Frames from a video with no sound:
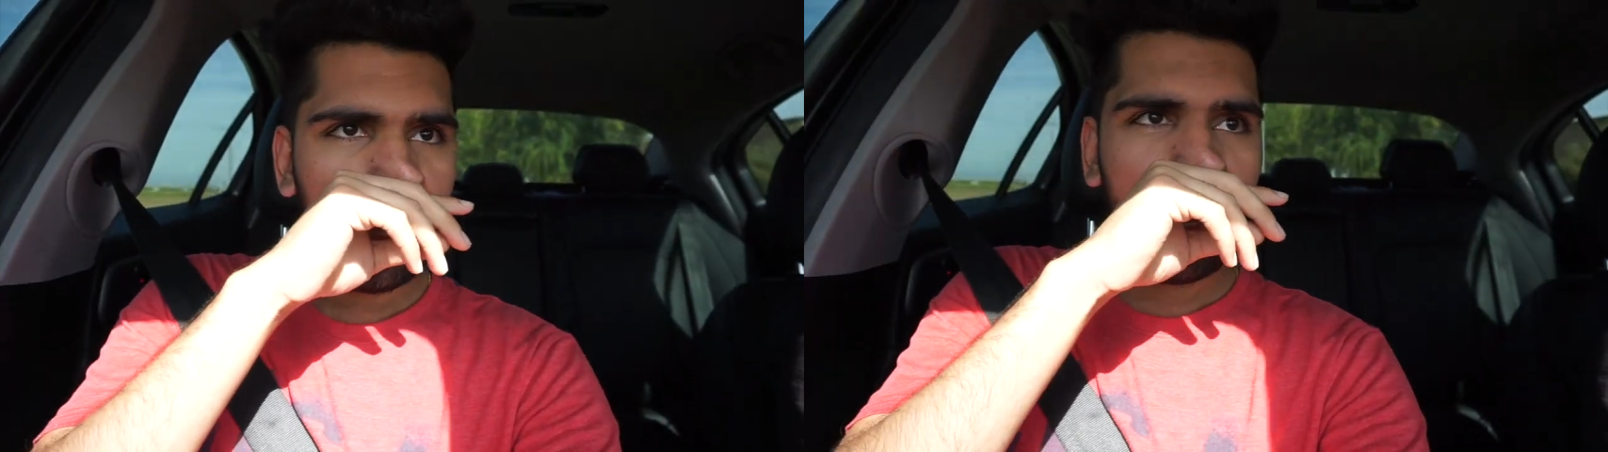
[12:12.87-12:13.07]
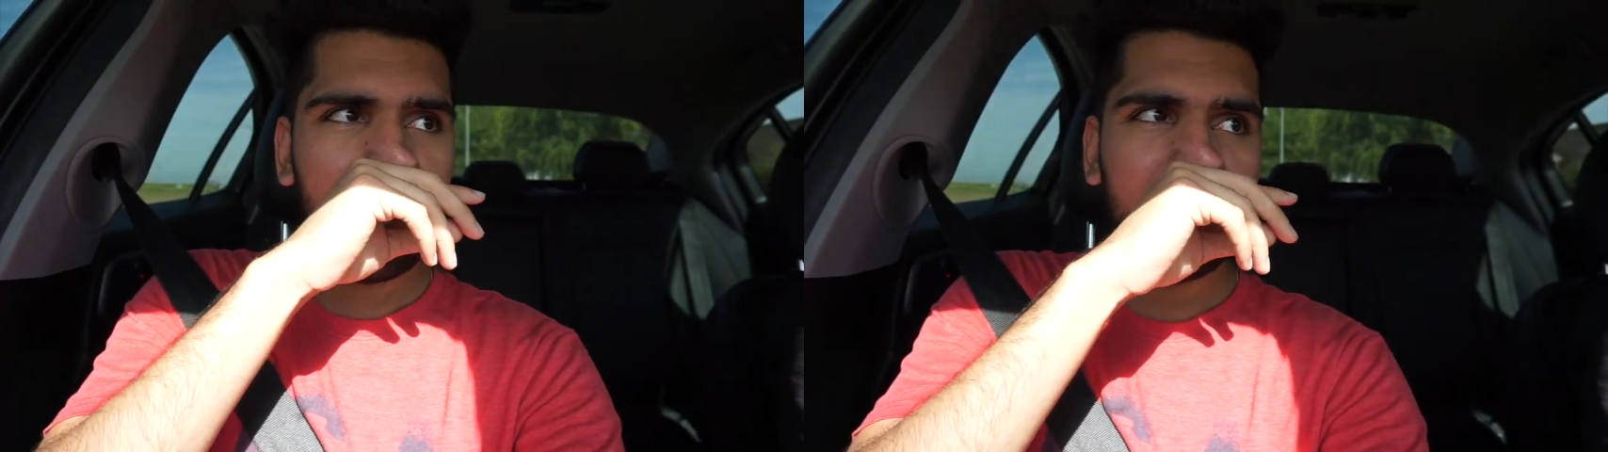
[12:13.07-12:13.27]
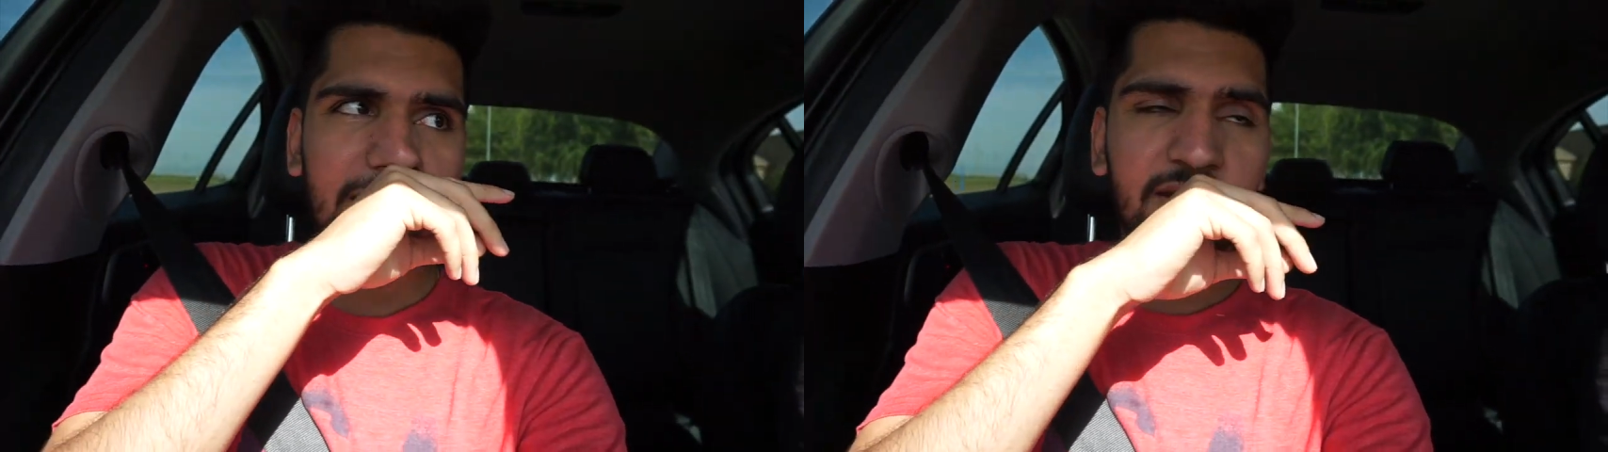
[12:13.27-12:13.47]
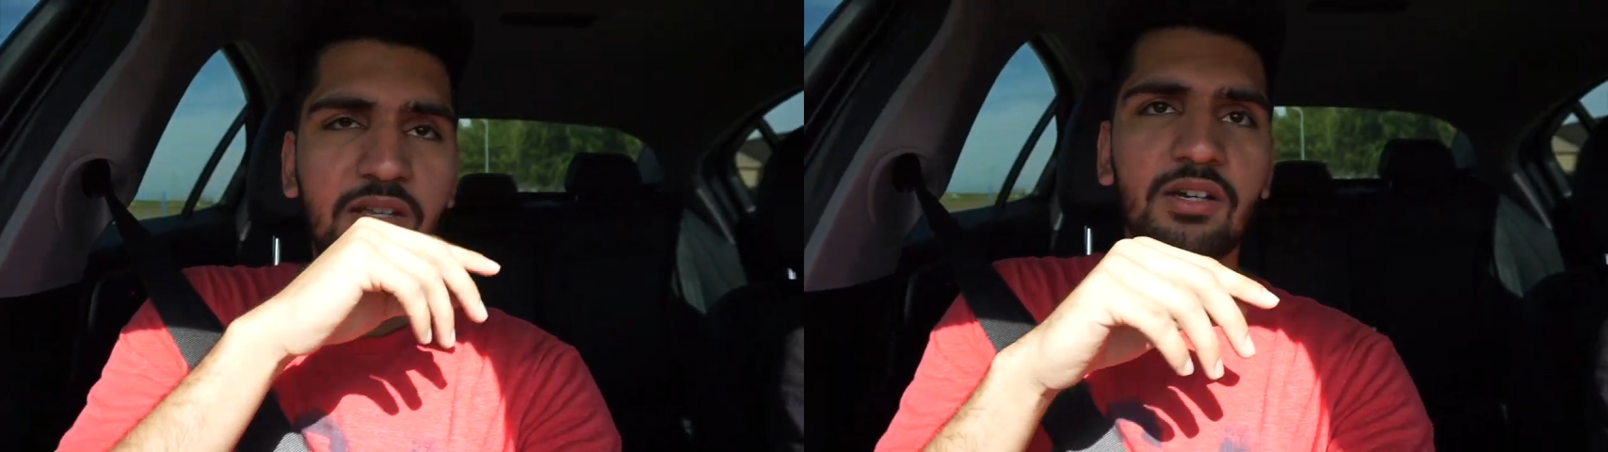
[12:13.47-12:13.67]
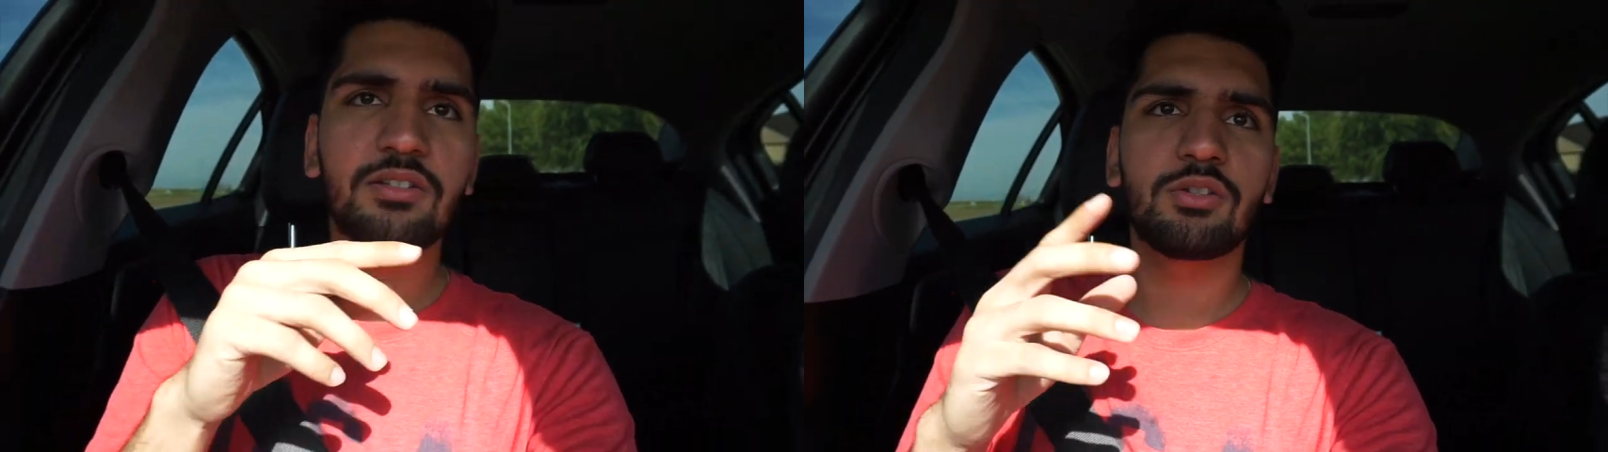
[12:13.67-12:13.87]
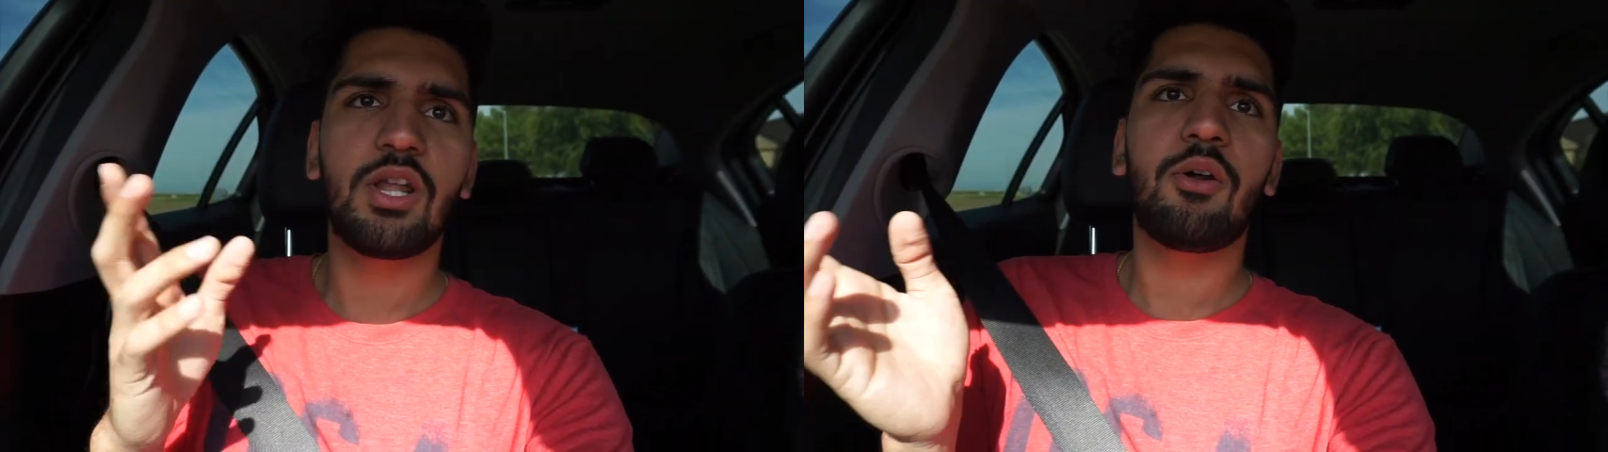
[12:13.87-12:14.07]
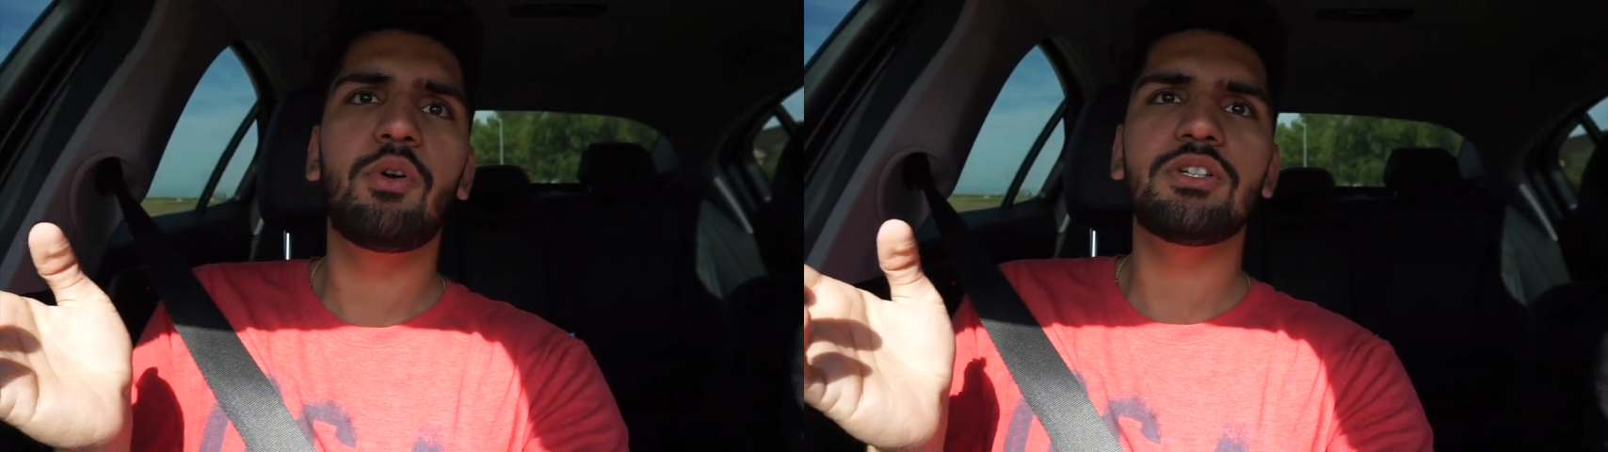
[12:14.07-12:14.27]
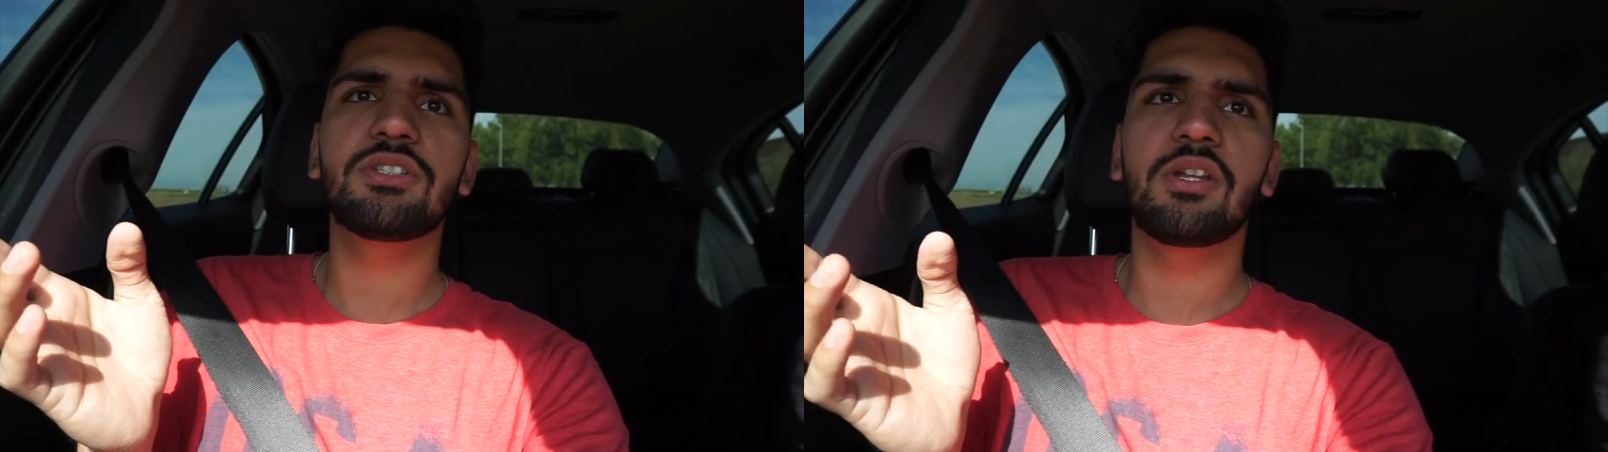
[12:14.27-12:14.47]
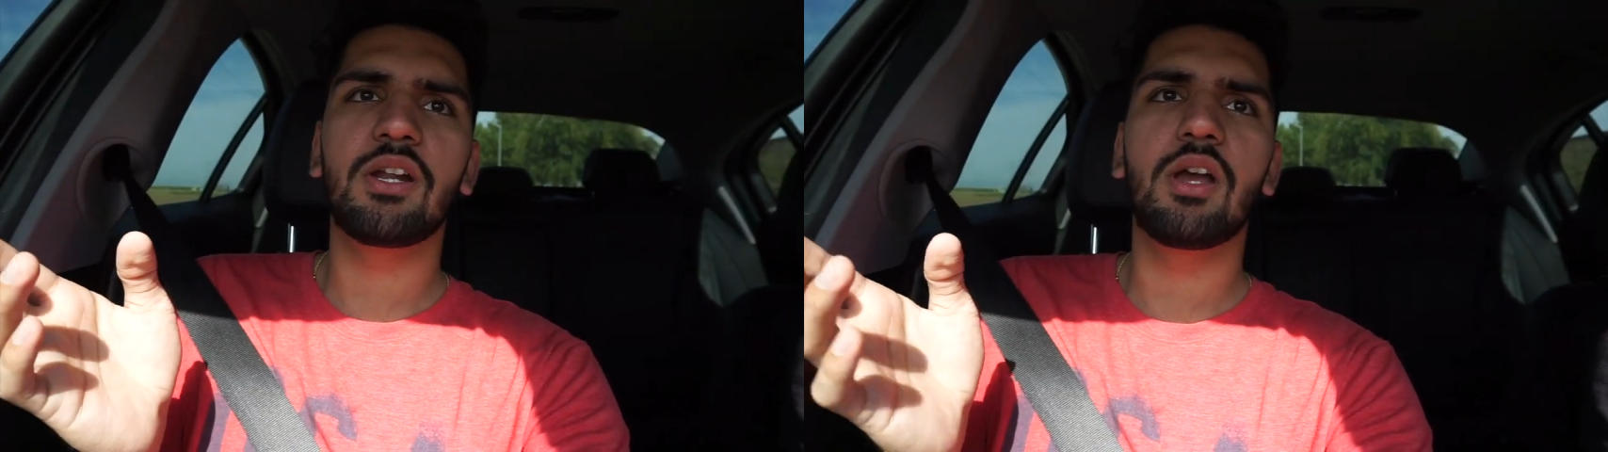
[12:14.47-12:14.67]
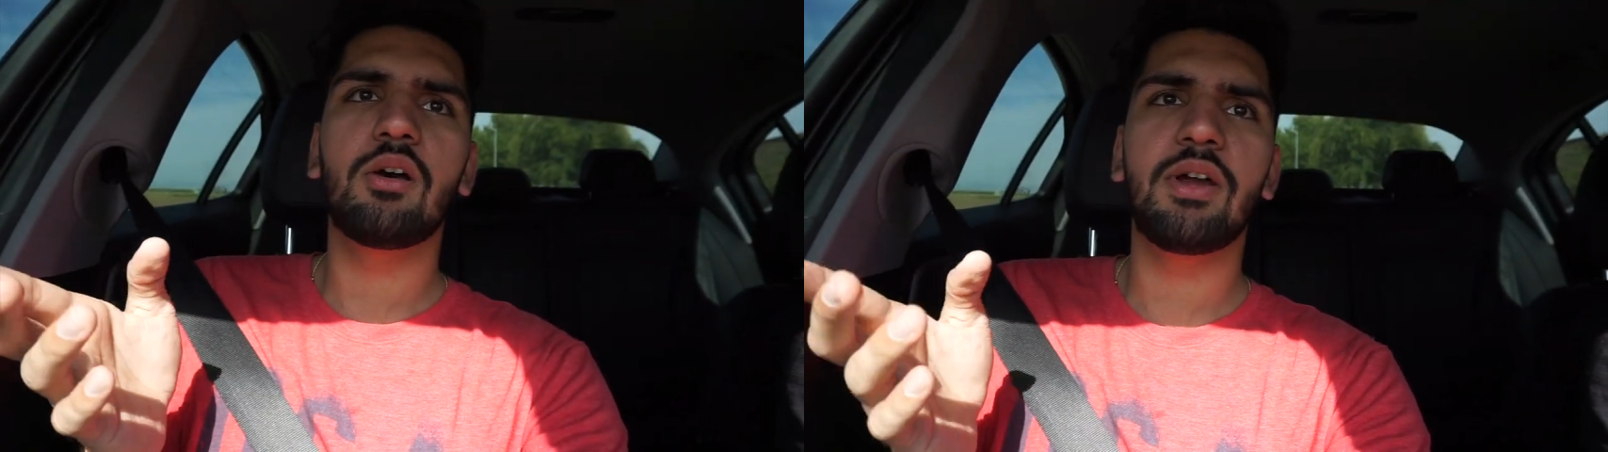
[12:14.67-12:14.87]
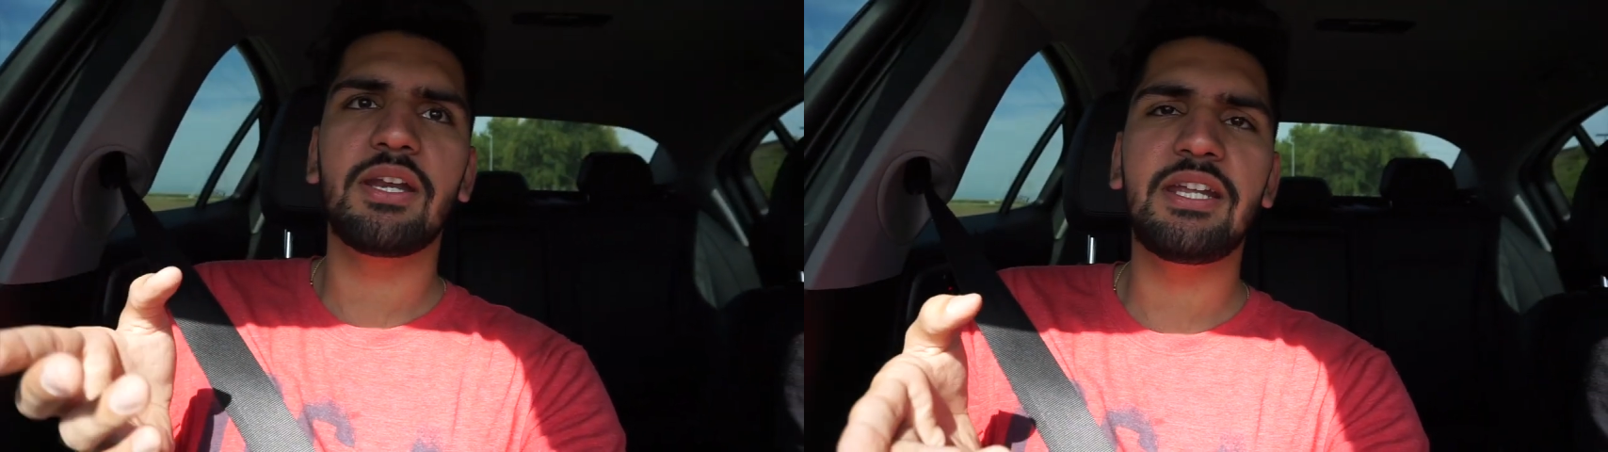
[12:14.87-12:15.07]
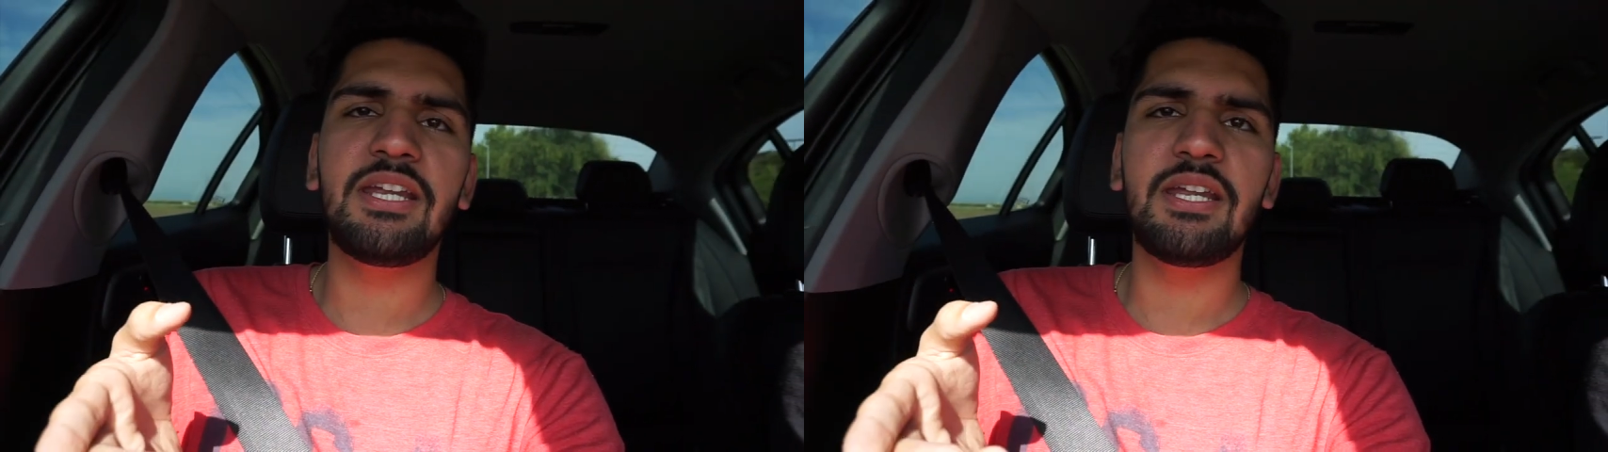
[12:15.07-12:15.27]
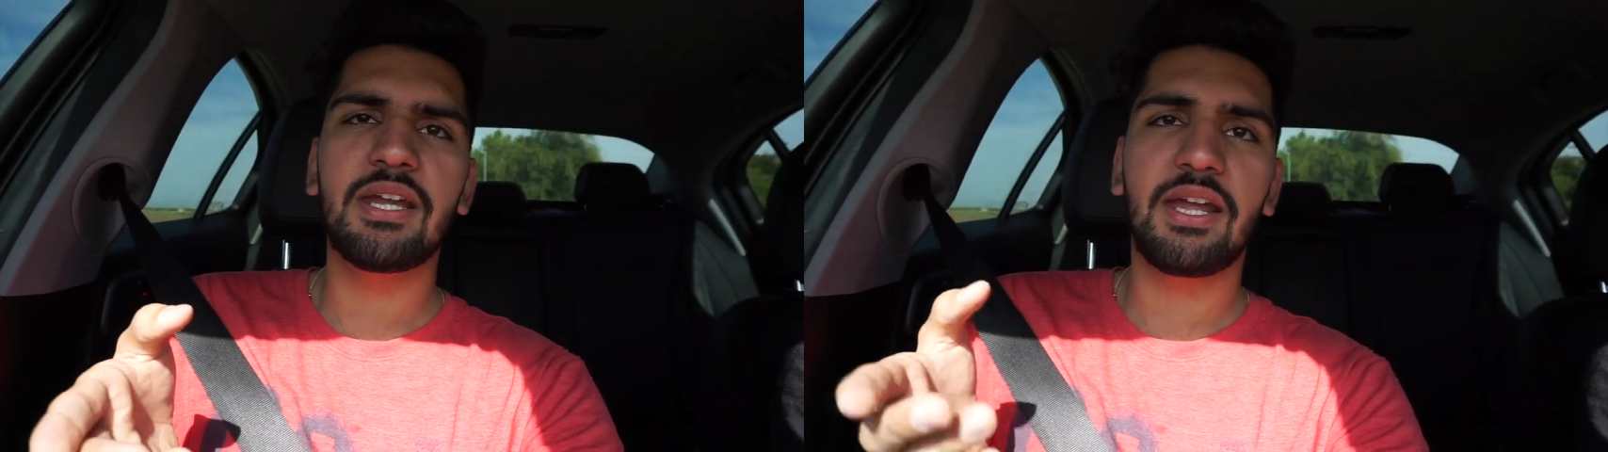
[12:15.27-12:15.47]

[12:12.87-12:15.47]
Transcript: And uh, so now we're just gonna go and eat